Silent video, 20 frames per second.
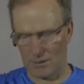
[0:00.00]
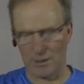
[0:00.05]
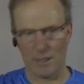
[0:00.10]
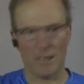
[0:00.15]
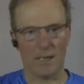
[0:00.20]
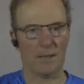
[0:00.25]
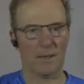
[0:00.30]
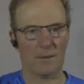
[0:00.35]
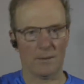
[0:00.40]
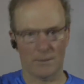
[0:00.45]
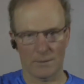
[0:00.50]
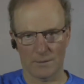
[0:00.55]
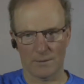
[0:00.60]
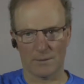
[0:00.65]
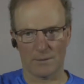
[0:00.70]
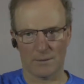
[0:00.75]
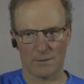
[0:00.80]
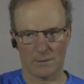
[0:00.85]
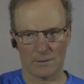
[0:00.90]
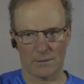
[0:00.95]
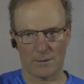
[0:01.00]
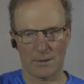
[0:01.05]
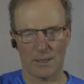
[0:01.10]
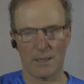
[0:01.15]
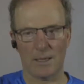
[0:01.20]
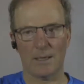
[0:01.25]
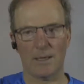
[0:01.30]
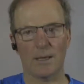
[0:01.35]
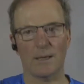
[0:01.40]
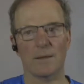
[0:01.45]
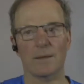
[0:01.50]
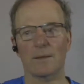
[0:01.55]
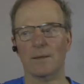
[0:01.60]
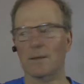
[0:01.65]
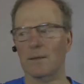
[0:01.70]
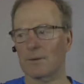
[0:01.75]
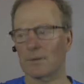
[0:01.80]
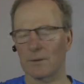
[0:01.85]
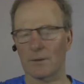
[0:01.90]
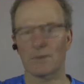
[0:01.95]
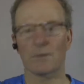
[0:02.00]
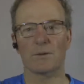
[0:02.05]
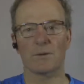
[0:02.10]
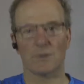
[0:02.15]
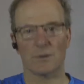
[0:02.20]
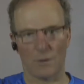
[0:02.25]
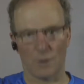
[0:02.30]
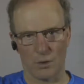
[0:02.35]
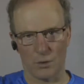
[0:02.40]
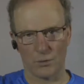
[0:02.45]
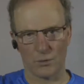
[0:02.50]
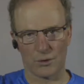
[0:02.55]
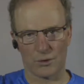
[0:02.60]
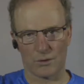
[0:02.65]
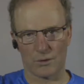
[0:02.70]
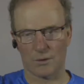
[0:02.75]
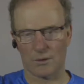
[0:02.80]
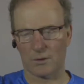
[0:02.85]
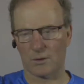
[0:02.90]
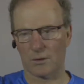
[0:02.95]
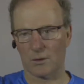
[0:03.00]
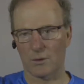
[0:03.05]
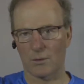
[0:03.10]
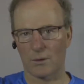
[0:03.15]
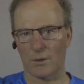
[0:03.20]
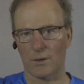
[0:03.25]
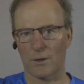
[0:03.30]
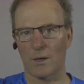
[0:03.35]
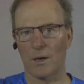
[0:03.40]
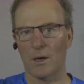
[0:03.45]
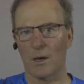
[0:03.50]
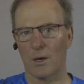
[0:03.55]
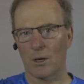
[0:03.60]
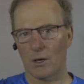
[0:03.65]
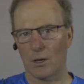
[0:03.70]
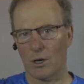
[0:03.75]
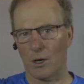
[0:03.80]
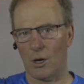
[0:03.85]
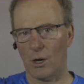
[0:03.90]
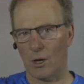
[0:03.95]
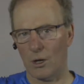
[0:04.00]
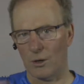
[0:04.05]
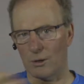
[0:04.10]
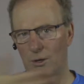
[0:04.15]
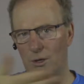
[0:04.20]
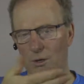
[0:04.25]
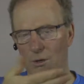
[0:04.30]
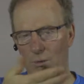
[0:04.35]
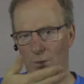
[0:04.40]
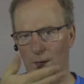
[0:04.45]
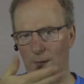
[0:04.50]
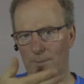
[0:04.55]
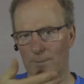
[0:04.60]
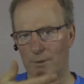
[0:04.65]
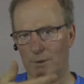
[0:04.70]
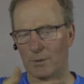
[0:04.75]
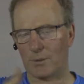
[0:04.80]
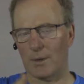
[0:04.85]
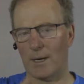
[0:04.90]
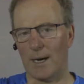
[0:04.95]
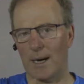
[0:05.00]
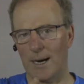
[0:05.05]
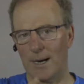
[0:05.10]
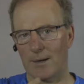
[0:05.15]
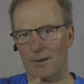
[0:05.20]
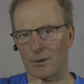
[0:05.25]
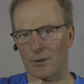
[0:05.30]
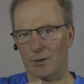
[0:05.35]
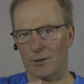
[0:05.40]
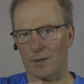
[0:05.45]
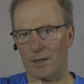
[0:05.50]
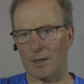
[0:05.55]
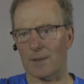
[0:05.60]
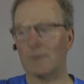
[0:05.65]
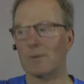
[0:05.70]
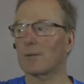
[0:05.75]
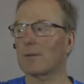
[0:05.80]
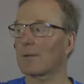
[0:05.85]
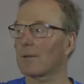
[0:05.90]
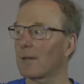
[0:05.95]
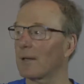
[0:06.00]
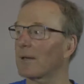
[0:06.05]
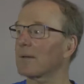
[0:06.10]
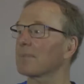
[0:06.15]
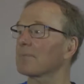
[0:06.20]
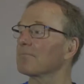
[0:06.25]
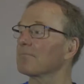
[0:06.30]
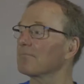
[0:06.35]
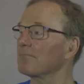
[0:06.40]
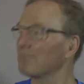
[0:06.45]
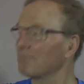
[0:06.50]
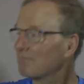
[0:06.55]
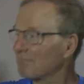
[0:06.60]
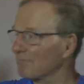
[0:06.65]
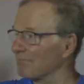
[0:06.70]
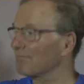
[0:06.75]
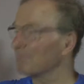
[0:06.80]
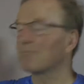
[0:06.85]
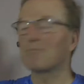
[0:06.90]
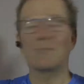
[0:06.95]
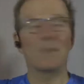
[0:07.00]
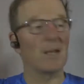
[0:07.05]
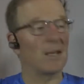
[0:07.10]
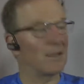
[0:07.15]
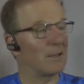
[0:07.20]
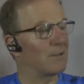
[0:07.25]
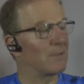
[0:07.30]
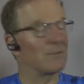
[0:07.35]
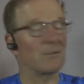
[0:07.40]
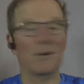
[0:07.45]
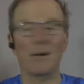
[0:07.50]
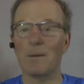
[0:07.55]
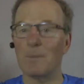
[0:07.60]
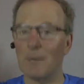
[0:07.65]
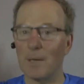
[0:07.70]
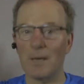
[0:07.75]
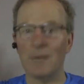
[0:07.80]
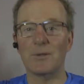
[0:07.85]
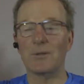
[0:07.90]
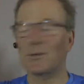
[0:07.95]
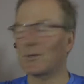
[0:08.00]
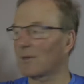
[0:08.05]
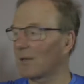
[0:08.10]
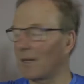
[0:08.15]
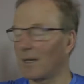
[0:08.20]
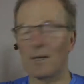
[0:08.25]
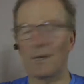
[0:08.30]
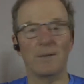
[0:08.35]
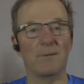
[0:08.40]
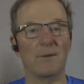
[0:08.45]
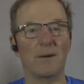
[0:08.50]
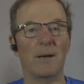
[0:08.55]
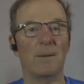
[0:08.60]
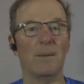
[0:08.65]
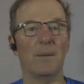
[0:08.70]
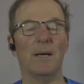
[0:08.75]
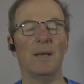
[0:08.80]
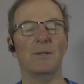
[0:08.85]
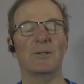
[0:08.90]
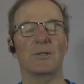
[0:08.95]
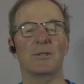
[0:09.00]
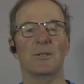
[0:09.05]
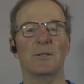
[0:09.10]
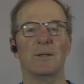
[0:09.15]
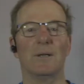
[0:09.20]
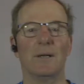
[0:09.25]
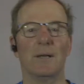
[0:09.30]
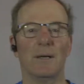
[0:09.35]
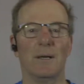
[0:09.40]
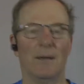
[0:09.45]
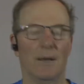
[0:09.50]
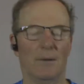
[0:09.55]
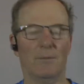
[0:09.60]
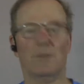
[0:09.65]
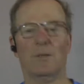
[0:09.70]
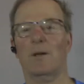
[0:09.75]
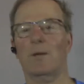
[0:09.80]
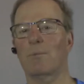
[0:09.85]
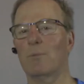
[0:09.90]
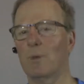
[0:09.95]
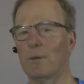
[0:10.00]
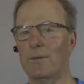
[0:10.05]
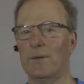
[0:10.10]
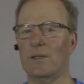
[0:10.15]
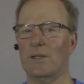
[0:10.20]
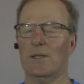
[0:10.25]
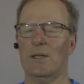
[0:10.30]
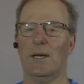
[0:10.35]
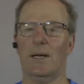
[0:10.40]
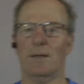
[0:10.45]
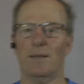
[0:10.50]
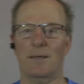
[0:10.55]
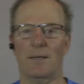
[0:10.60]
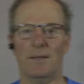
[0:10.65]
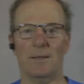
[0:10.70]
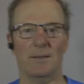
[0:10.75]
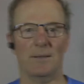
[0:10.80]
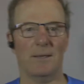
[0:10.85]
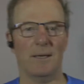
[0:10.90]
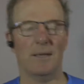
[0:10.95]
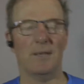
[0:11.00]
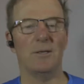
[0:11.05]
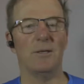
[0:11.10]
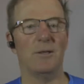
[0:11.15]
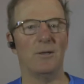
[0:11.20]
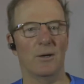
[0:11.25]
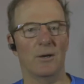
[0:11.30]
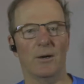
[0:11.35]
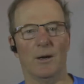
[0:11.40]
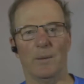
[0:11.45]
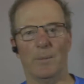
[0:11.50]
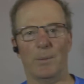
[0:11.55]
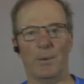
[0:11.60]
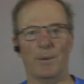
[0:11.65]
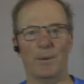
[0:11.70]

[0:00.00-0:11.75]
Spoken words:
take the seat and then let the host, the steward, call you up to a higher seat. So you're like, thank you very much. Thank you very much. I was on a movie set in Europe,